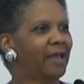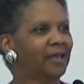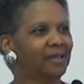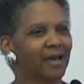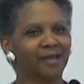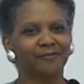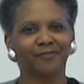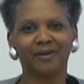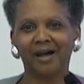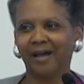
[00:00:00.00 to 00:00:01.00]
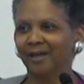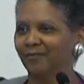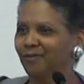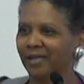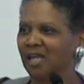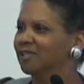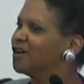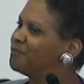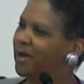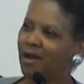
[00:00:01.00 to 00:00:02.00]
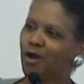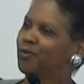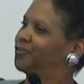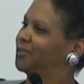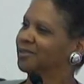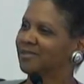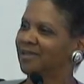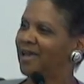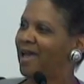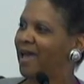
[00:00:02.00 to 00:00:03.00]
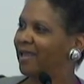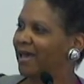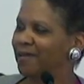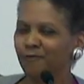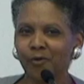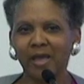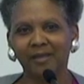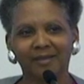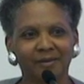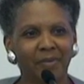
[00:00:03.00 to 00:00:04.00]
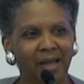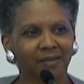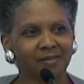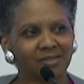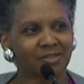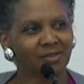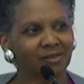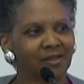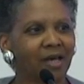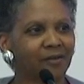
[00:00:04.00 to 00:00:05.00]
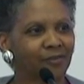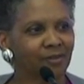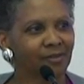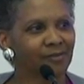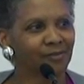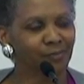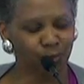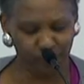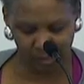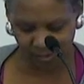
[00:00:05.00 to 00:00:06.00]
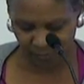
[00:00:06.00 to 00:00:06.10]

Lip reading: And I love biographies. And I have read about a lot of the movements